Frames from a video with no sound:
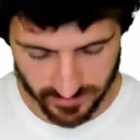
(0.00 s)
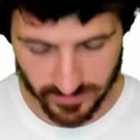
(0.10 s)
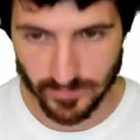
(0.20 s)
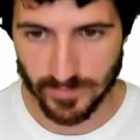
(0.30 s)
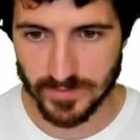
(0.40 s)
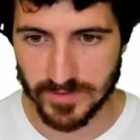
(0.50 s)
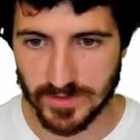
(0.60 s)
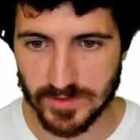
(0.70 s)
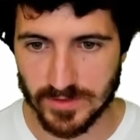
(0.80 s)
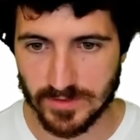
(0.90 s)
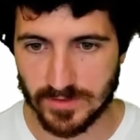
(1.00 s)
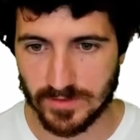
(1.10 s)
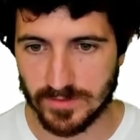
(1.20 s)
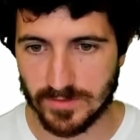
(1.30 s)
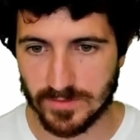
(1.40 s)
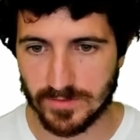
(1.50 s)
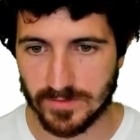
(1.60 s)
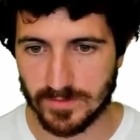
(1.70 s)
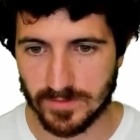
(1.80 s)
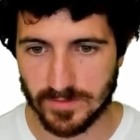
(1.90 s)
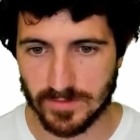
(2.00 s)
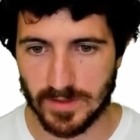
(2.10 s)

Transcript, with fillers: so position,